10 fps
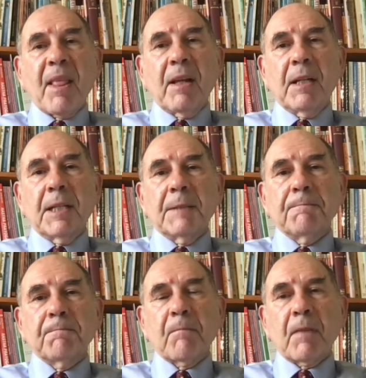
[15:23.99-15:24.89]

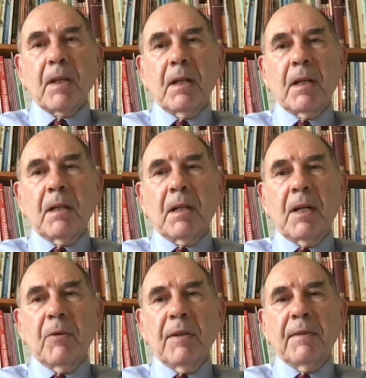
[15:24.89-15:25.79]
Um, uh,
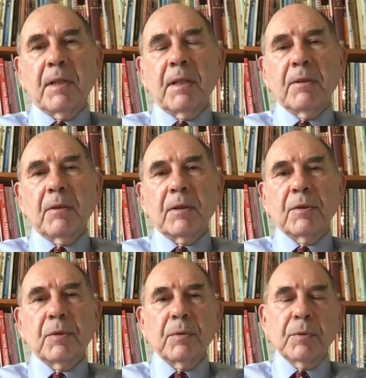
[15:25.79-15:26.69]
however, in order
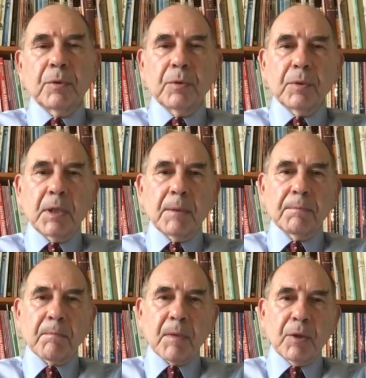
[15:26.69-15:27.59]
to, to, um,
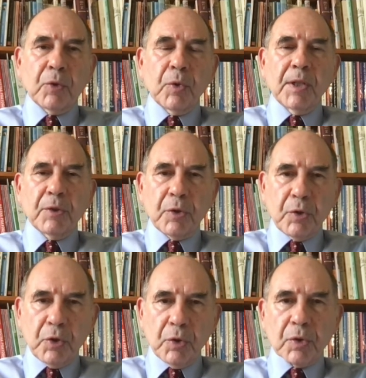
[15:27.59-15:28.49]
to
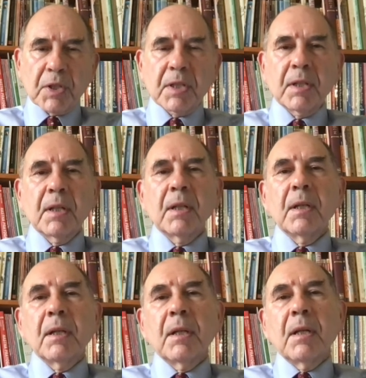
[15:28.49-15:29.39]
introduce
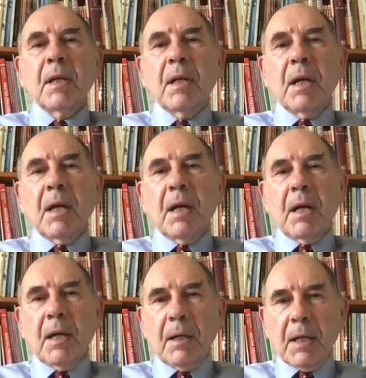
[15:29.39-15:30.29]

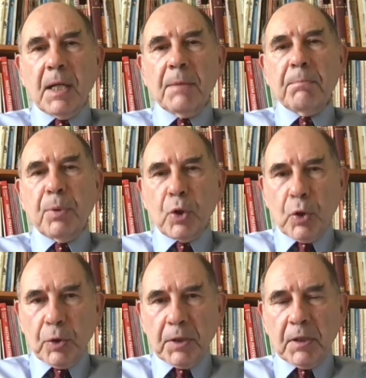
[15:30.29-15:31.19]
uh, a
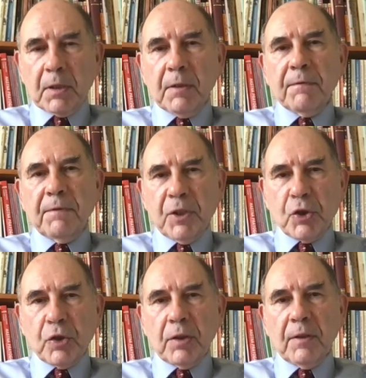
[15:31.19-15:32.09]
broader
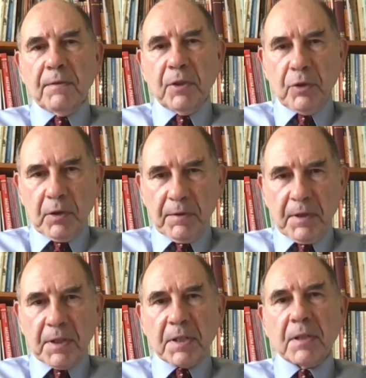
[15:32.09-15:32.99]
vision of the
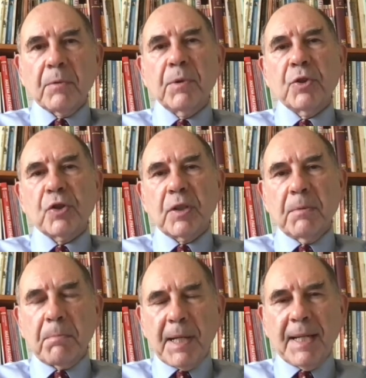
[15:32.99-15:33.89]
universe, which
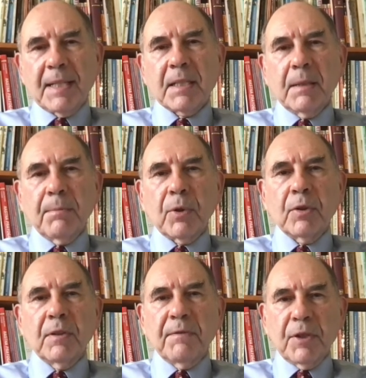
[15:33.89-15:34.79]
implies a
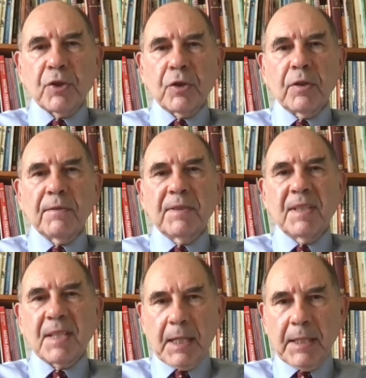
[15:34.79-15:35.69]
broader vision of
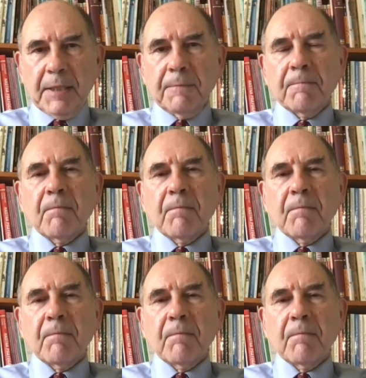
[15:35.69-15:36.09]
design,